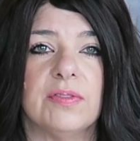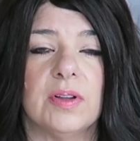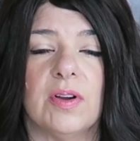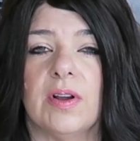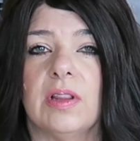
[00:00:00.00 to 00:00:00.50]

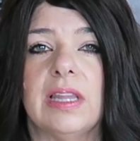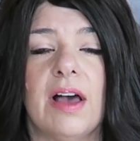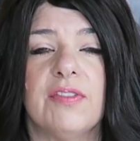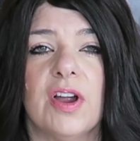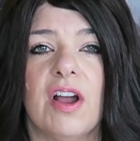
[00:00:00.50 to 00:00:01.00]
or a
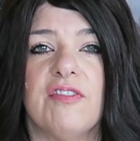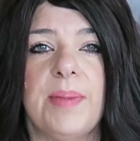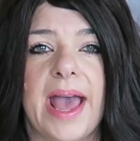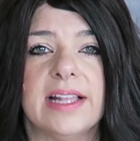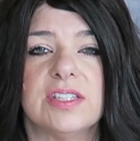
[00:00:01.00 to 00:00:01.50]
lover of
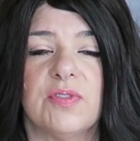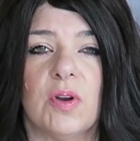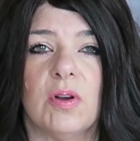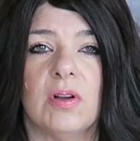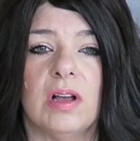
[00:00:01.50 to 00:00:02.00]
pets
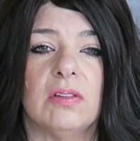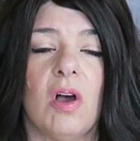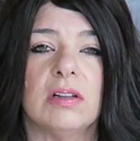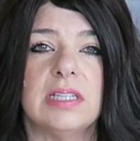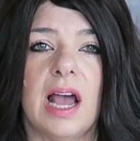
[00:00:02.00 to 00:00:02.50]
for a
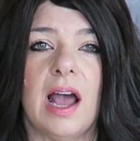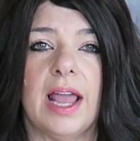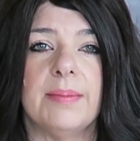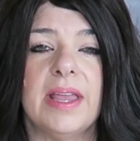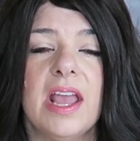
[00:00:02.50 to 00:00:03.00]
long
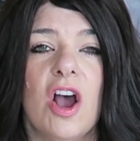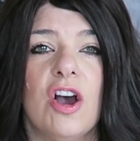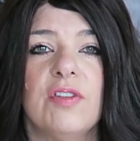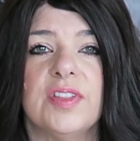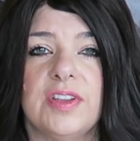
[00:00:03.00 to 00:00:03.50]
time,
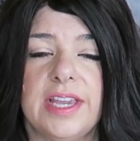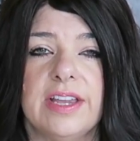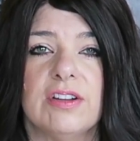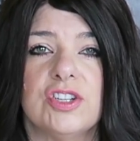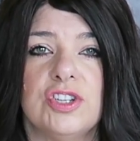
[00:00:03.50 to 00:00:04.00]
over the
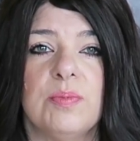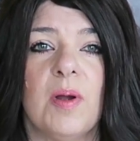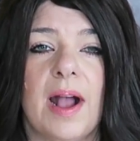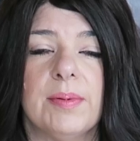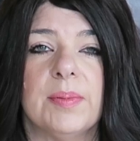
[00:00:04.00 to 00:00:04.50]
years you
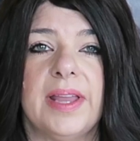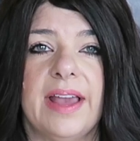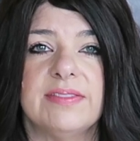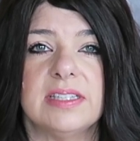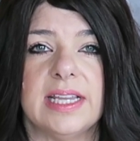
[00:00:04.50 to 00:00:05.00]
probably
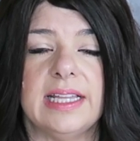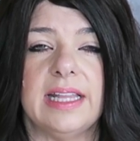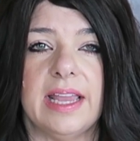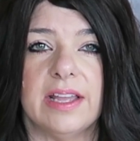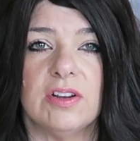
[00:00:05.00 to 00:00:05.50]
have seen
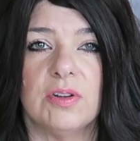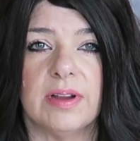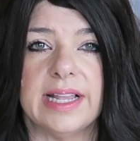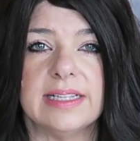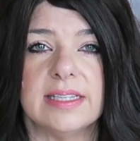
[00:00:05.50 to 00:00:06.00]
the
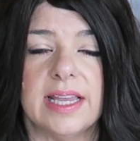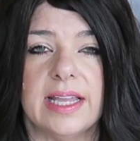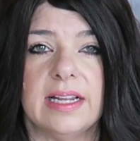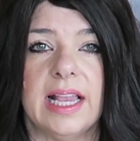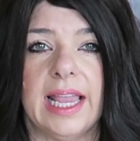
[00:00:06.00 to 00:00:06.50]
increase
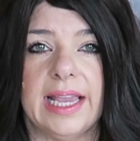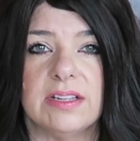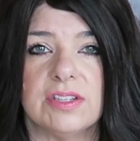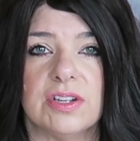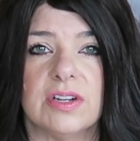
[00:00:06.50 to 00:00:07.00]
in
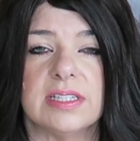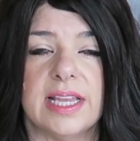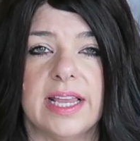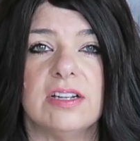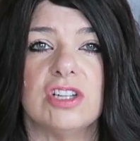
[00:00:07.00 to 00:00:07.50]
cancers
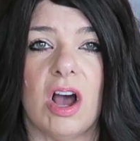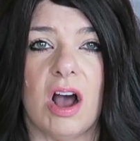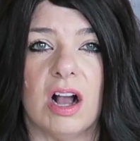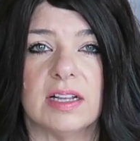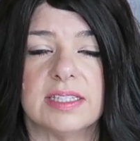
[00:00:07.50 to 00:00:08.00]
in
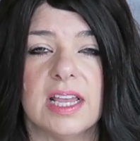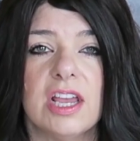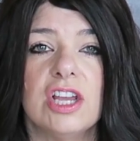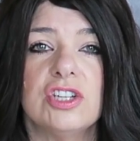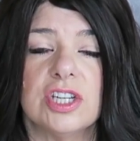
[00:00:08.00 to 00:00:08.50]
dogs.
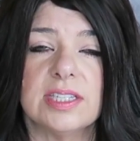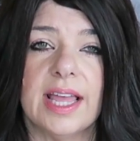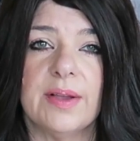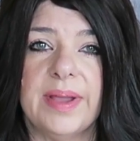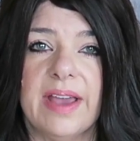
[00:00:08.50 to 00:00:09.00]
Just
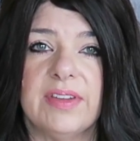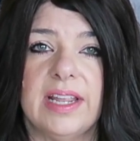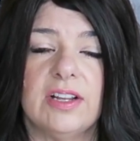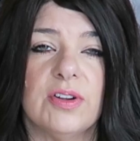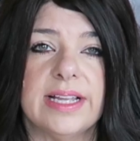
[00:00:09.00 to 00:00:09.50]
like we have an
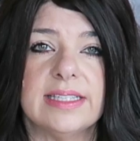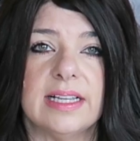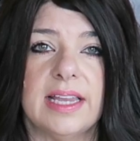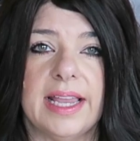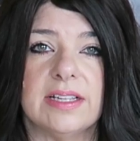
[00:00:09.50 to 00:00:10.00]
increase
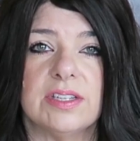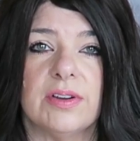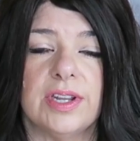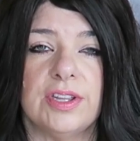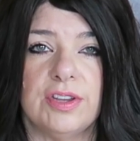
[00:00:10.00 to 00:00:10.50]
in cancer
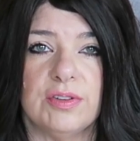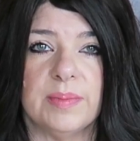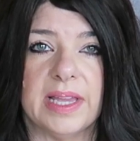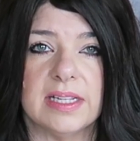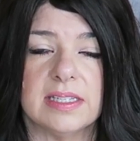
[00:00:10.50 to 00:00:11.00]
in
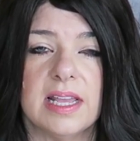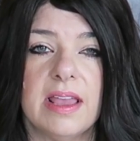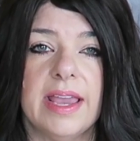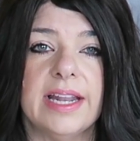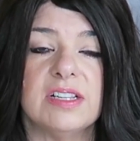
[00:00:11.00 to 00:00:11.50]
humans.
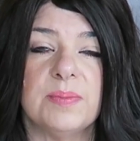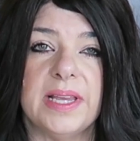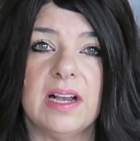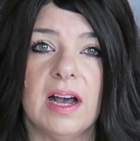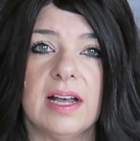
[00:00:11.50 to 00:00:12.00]
It is
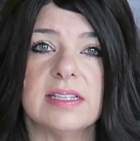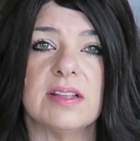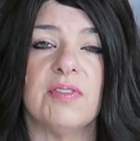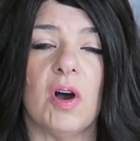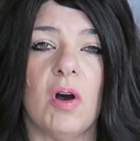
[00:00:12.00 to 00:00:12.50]
because
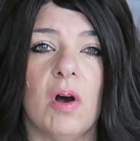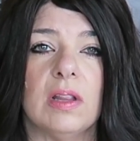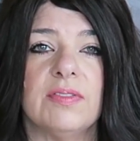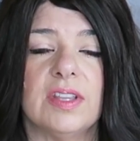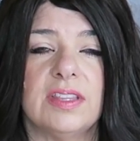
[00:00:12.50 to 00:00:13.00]
of
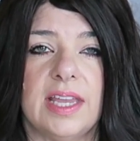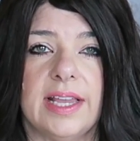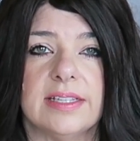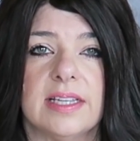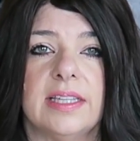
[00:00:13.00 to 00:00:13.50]
all of the
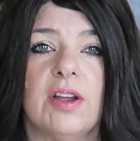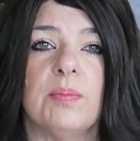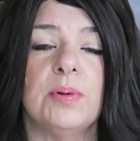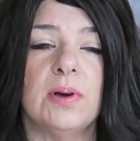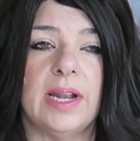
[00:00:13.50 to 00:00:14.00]
things that
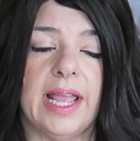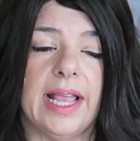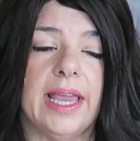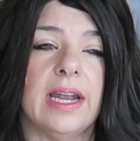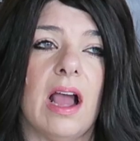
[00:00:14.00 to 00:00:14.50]
they're
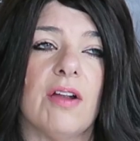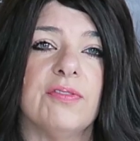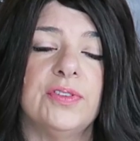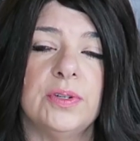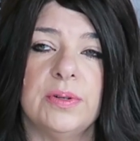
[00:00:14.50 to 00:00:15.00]
putting in
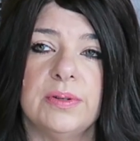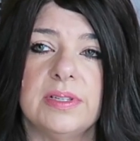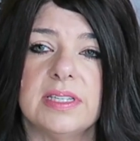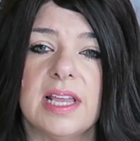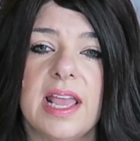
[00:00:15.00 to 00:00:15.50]
our
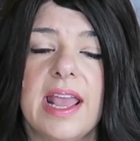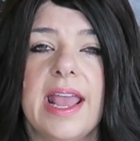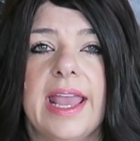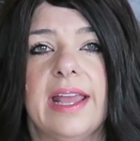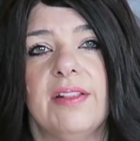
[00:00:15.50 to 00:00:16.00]
foods,
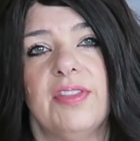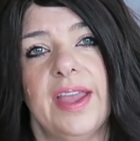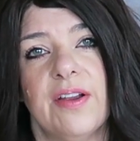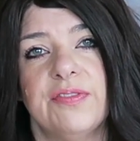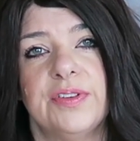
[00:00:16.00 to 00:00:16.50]
in
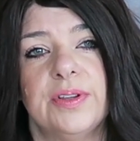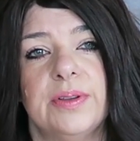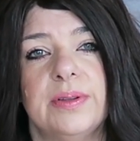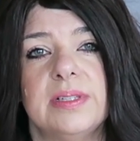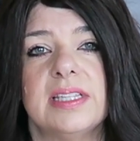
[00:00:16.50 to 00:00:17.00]
their
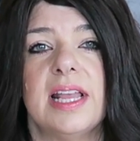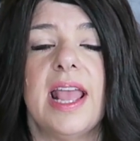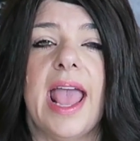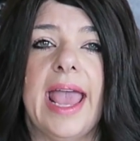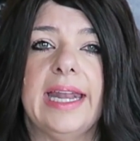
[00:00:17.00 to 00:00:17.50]
foods,
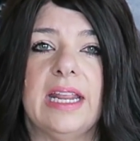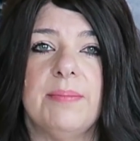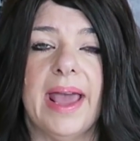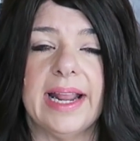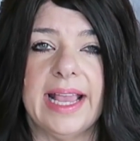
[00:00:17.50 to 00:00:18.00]
and in
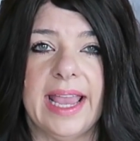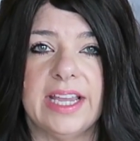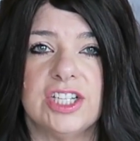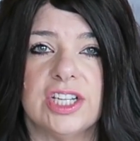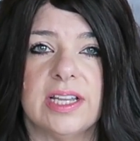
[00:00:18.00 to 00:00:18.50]

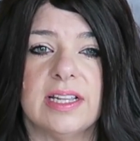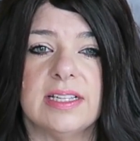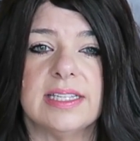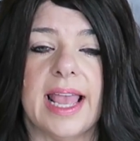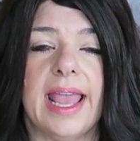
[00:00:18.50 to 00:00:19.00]

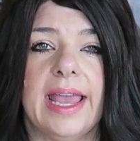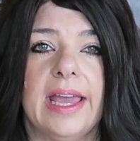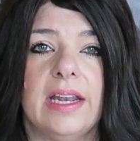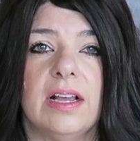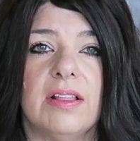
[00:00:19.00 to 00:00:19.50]
medications,
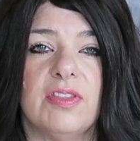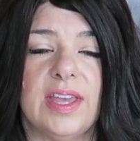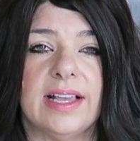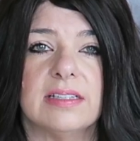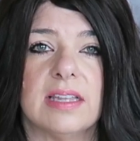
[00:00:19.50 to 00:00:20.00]
and
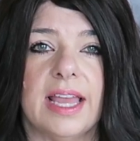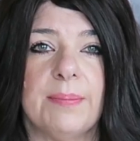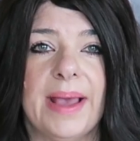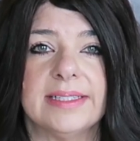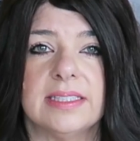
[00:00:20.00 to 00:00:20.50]
things
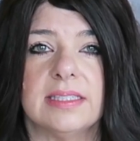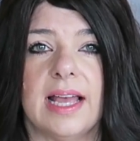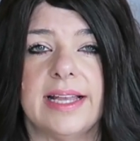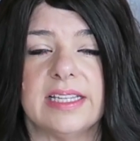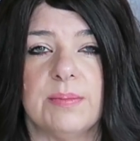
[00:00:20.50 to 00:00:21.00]
like
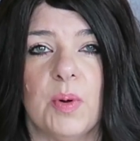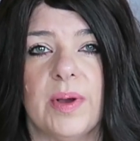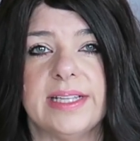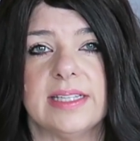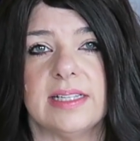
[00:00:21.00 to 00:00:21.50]
pesticides and
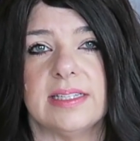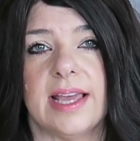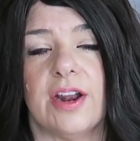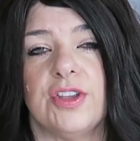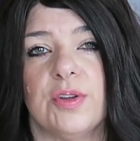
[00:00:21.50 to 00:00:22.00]
poisons
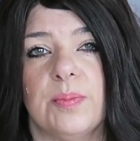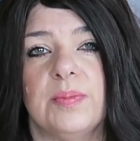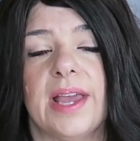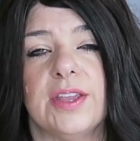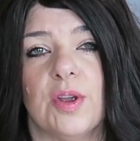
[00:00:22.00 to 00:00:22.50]

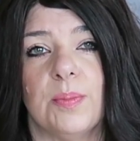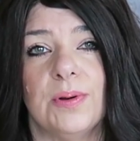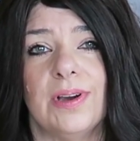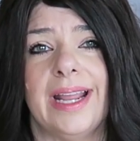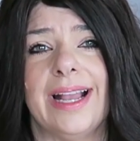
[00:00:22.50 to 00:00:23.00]
that you're
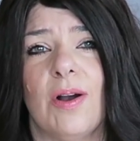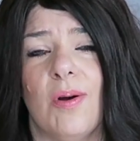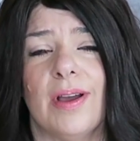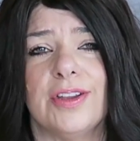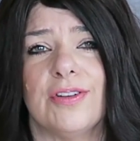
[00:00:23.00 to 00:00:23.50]
putting
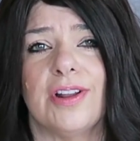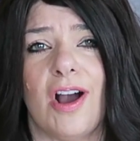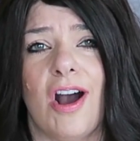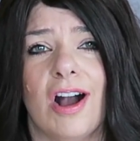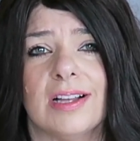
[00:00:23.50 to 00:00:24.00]
on your
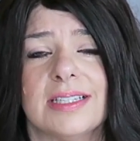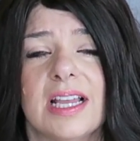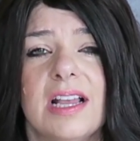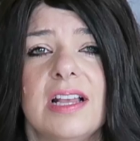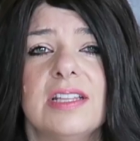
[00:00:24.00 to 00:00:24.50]
dogs.
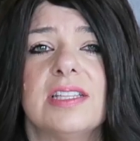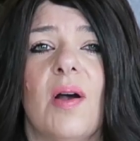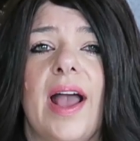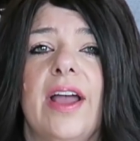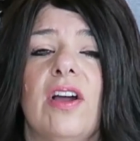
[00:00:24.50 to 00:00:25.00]
So
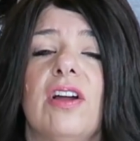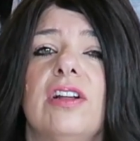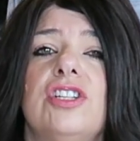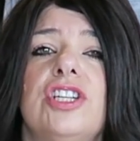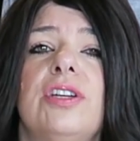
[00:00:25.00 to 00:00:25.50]
I
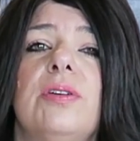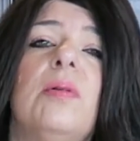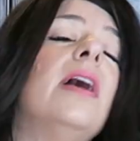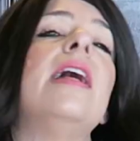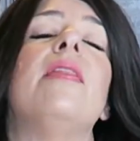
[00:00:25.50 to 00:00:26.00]
urge you
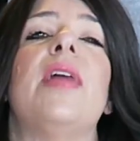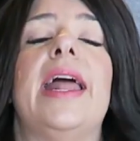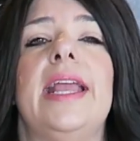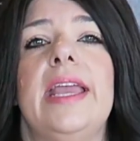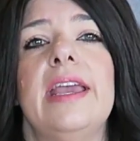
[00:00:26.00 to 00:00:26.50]

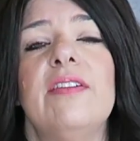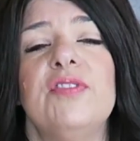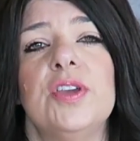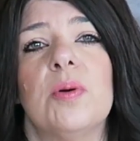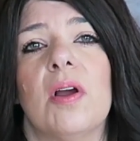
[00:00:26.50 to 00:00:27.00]
that
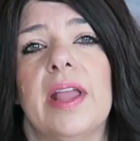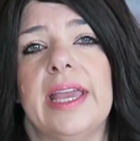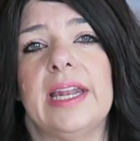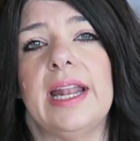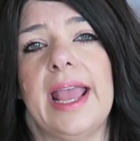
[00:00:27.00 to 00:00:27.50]
if you are
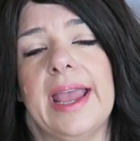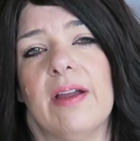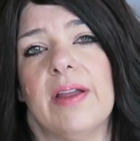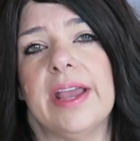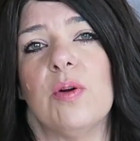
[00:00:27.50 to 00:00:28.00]
in an
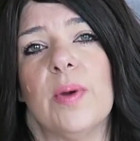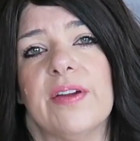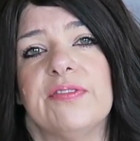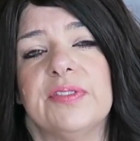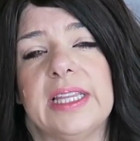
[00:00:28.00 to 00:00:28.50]
area
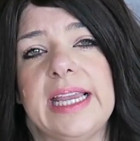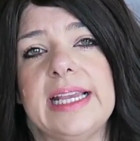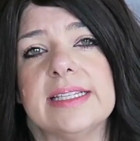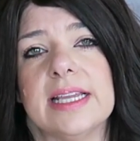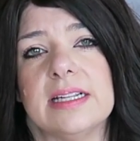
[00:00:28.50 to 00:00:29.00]
where
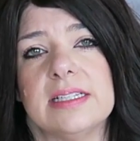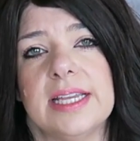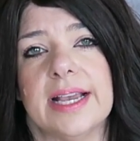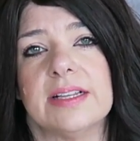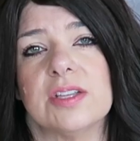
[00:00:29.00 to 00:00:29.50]
fleas and
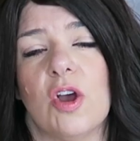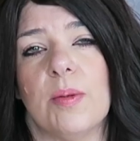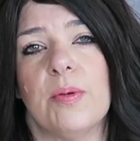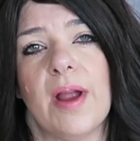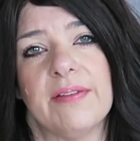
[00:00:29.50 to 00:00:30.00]
ticks
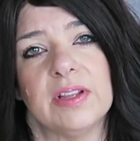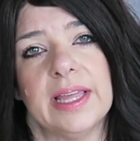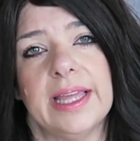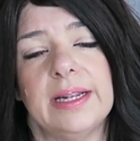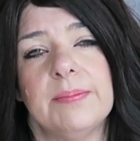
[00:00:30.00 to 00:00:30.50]
are
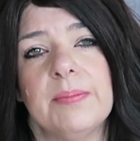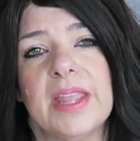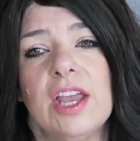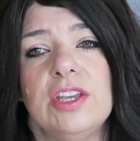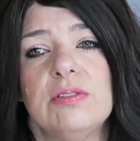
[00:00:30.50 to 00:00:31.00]
prevalent,
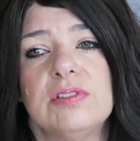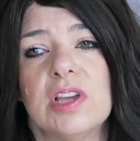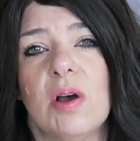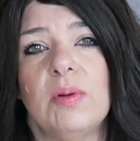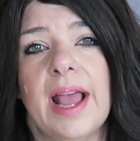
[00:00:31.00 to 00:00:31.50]
you
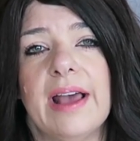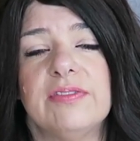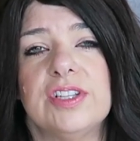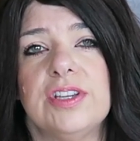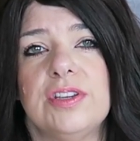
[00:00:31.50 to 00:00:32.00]
don't
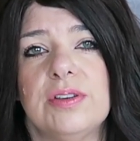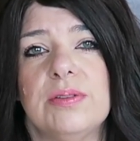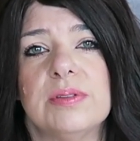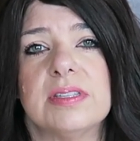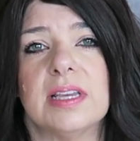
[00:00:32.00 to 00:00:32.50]
have to
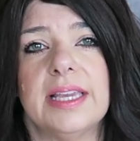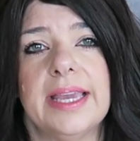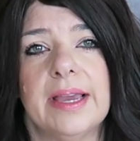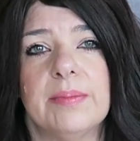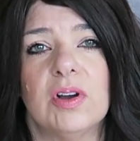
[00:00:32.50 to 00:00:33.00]
use the
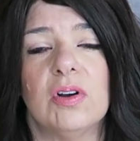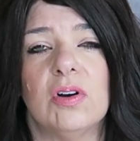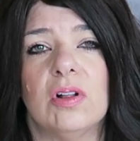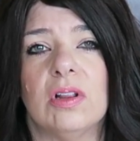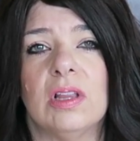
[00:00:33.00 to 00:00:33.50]

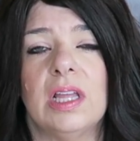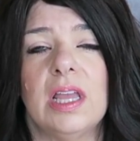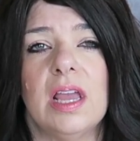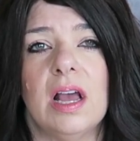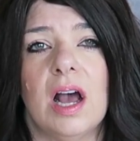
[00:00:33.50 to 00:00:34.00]
chemical
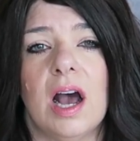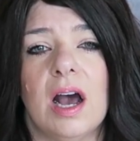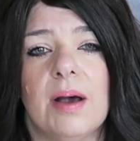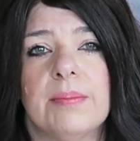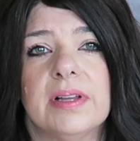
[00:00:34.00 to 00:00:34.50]

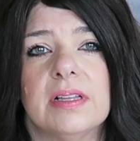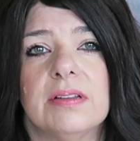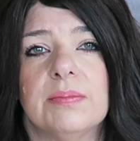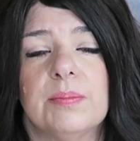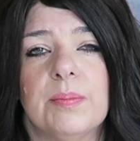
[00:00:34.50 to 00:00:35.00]

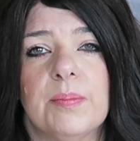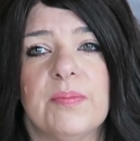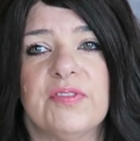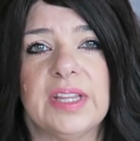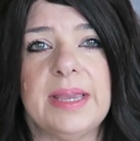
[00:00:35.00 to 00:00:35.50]

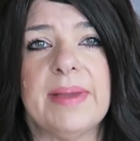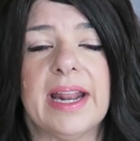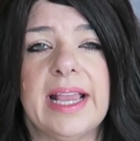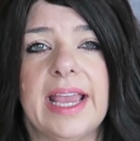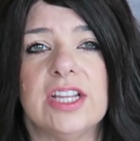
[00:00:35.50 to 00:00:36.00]
flea
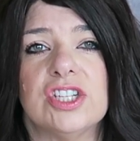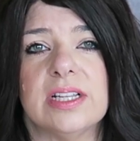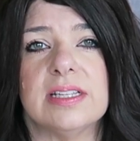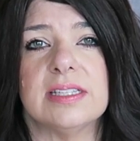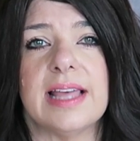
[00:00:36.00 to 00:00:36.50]

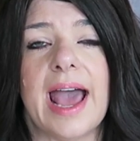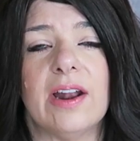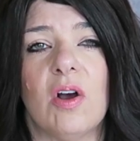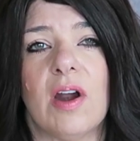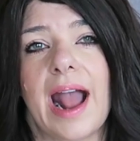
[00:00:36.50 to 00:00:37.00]
medications
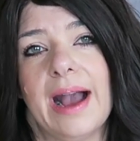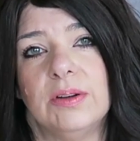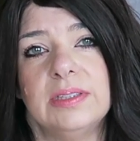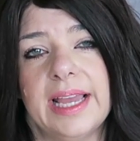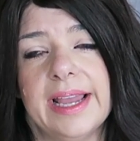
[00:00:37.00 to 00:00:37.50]
that are
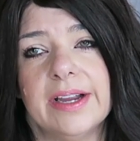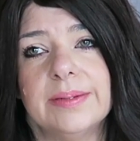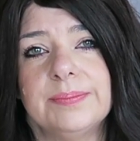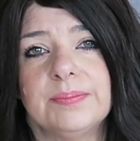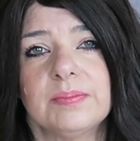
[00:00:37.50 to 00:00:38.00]
out
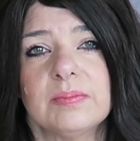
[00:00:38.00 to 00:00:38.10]
there.